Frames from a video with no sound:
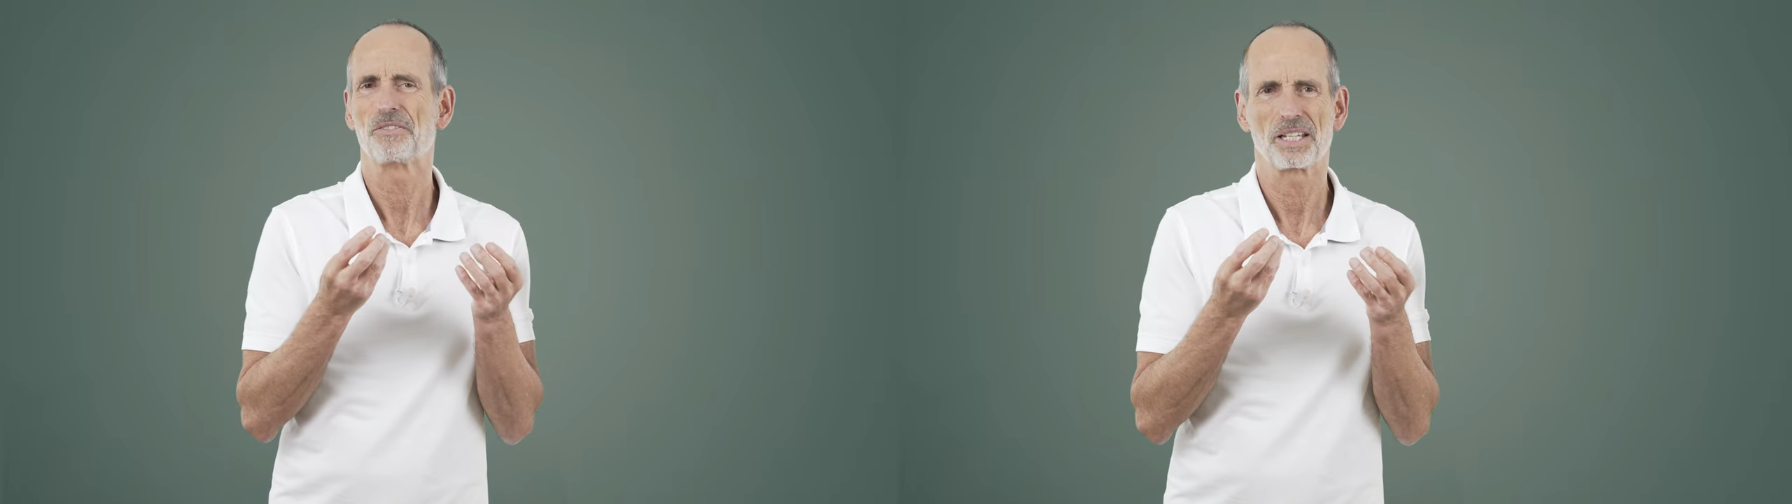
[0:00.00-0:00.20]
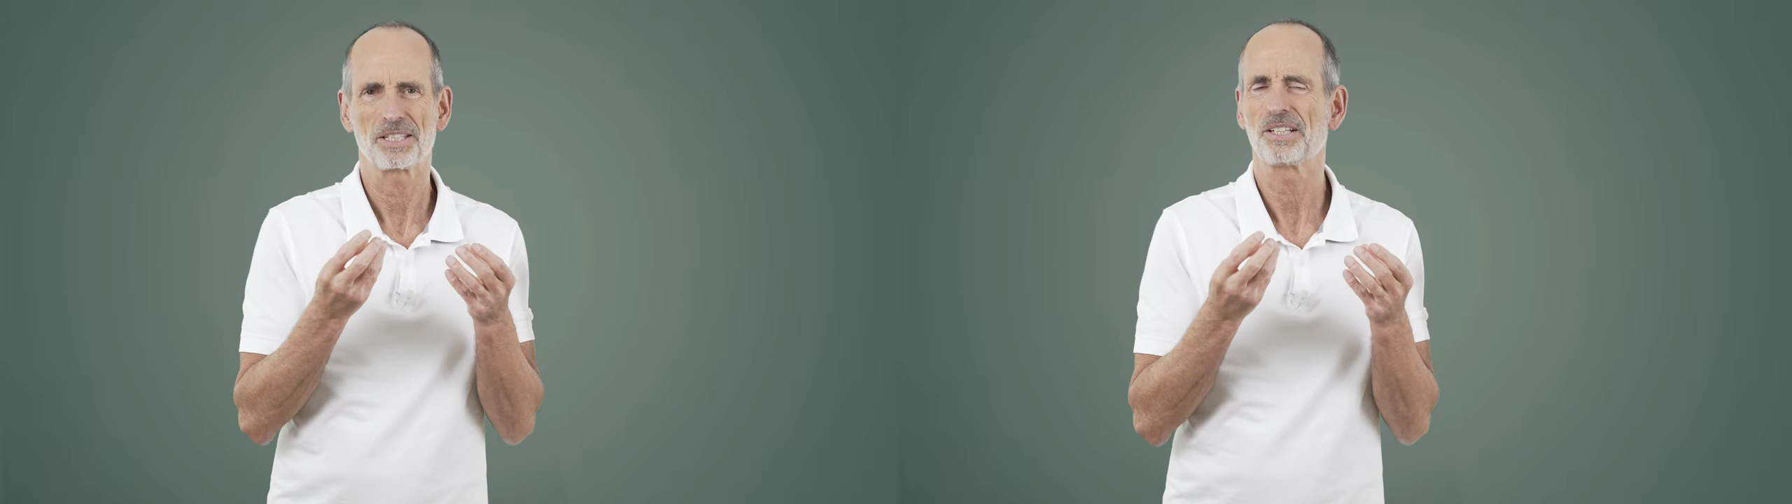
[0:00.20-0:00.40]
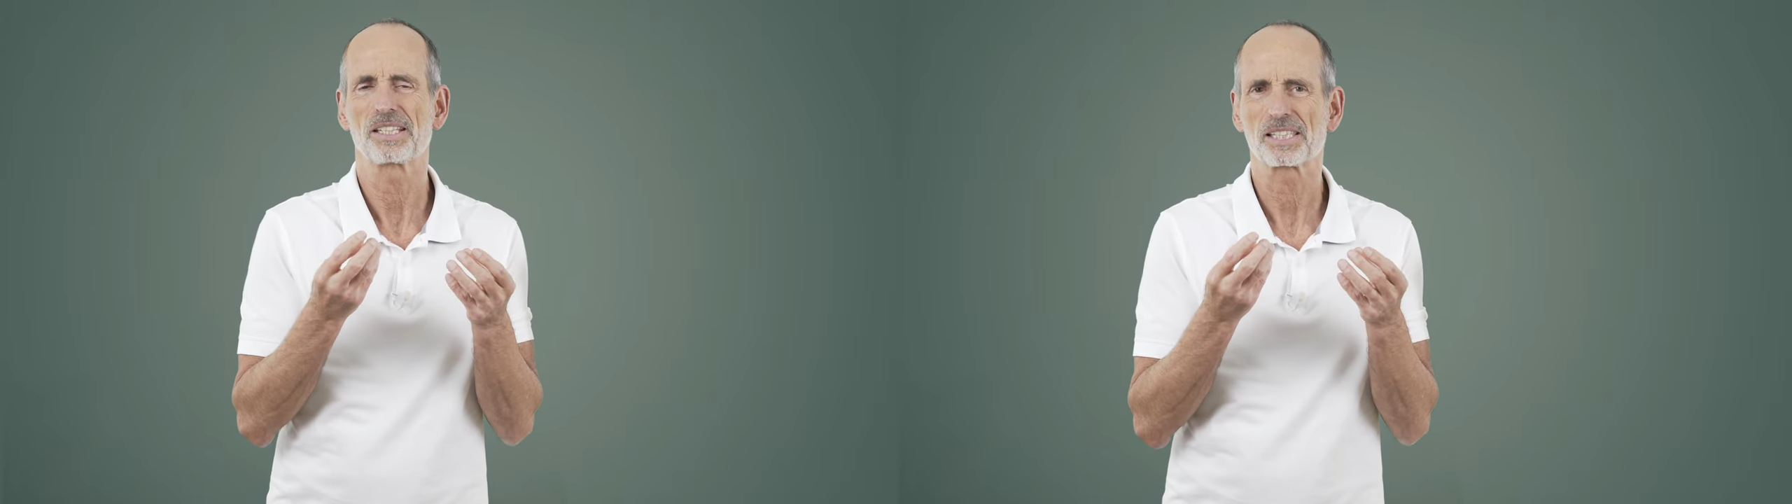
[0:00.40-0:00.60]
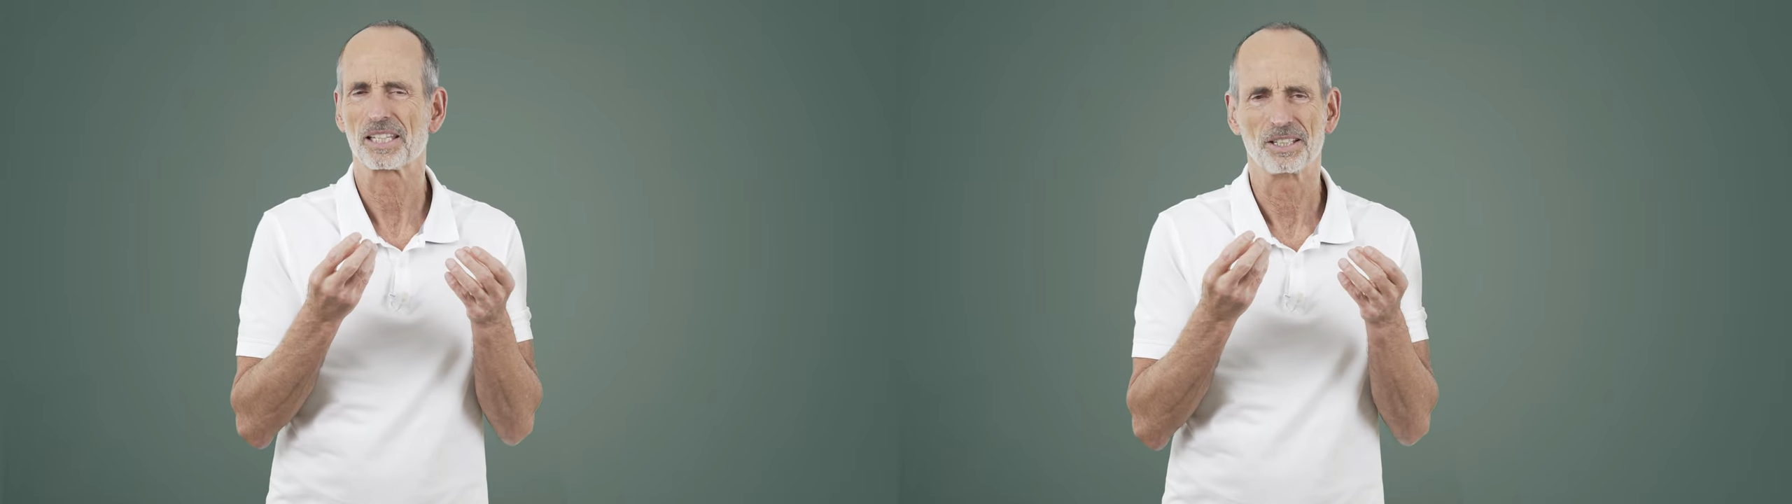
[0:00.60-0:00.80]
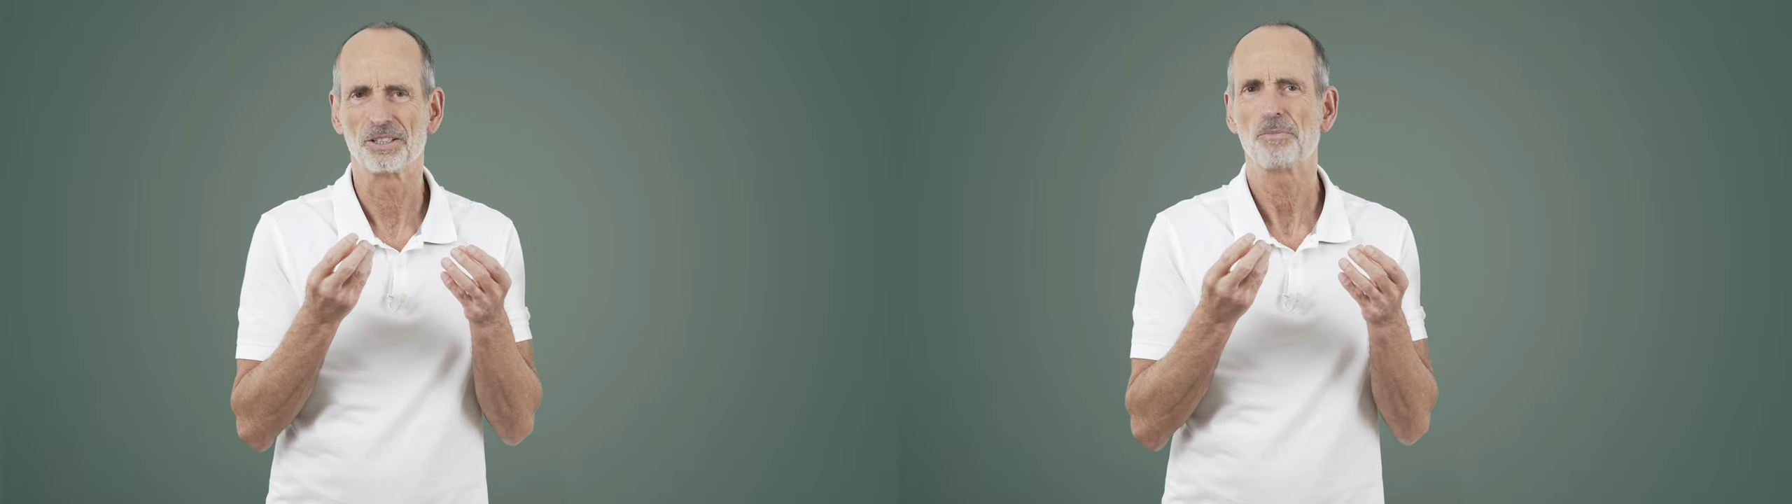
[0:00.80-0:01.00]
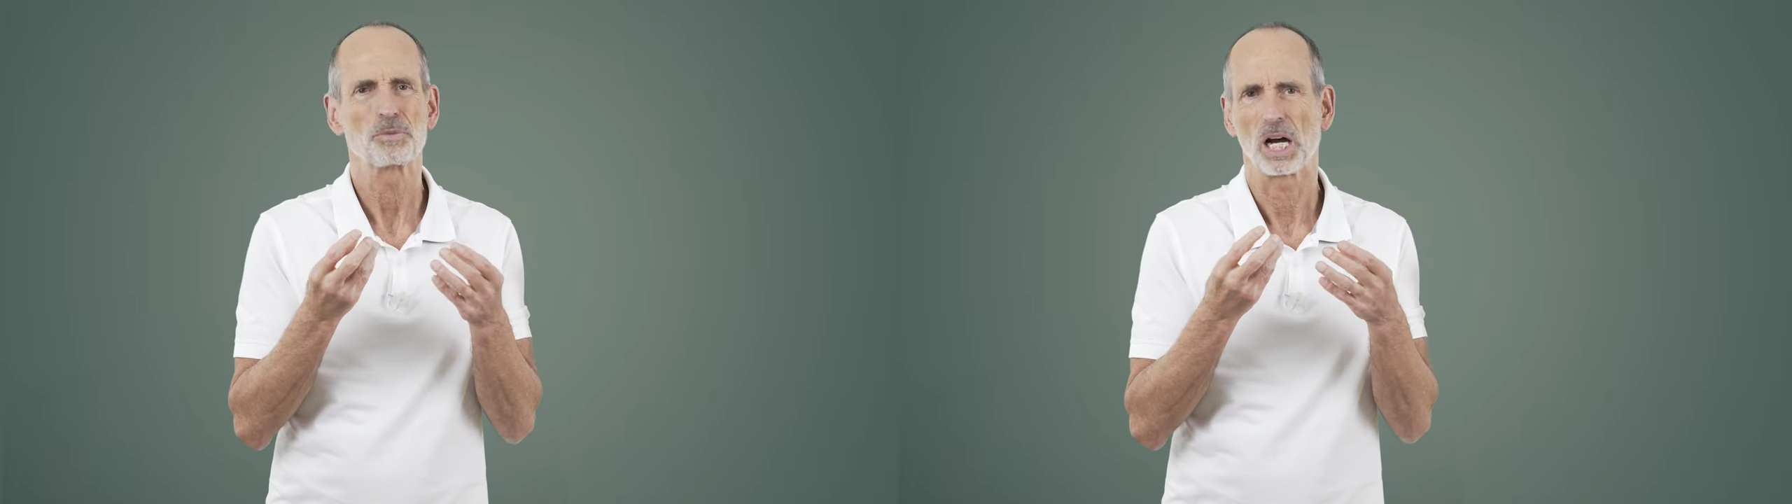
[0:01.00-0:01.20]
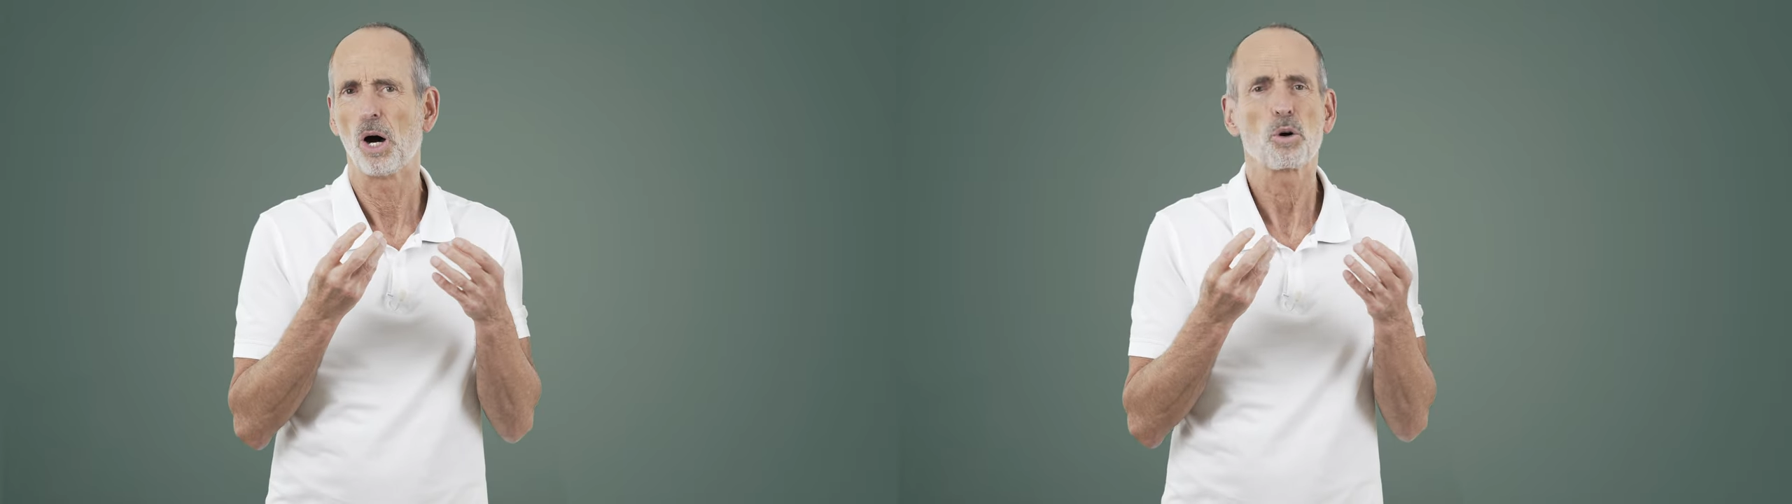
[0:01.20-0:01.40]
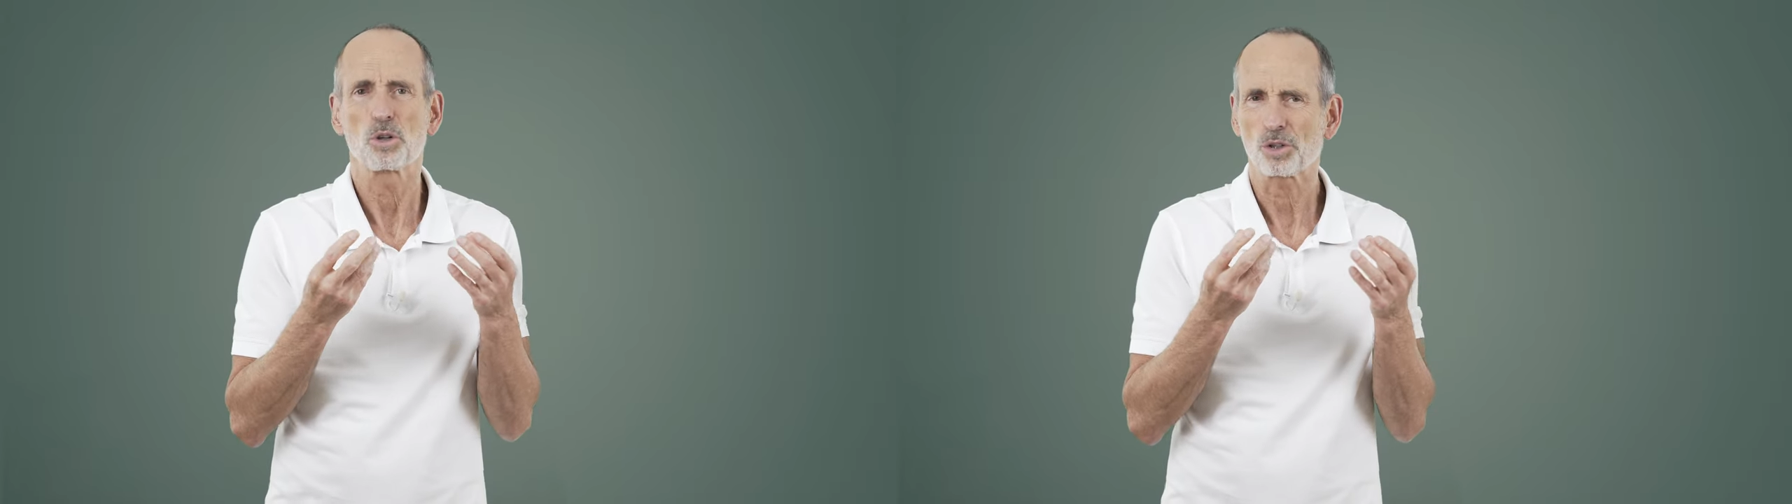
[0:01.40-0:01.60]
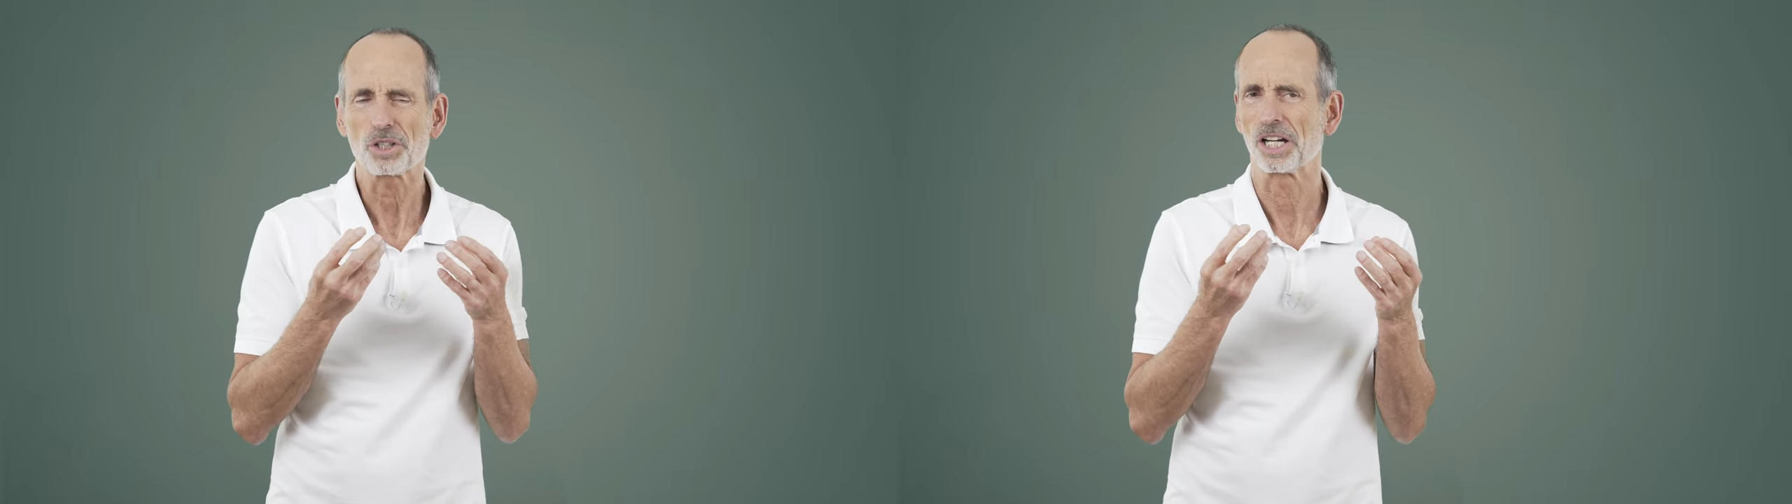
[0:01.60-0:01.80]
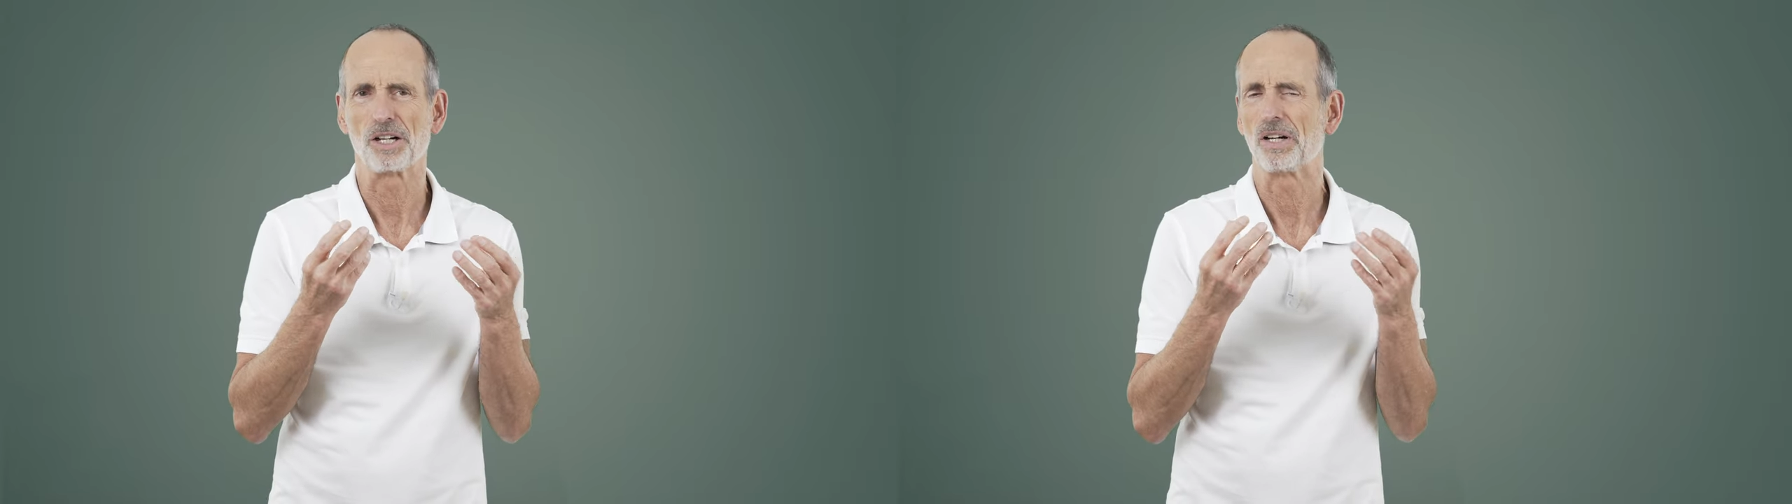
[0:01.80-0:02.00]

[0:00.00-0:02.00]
that doesn't require chewing.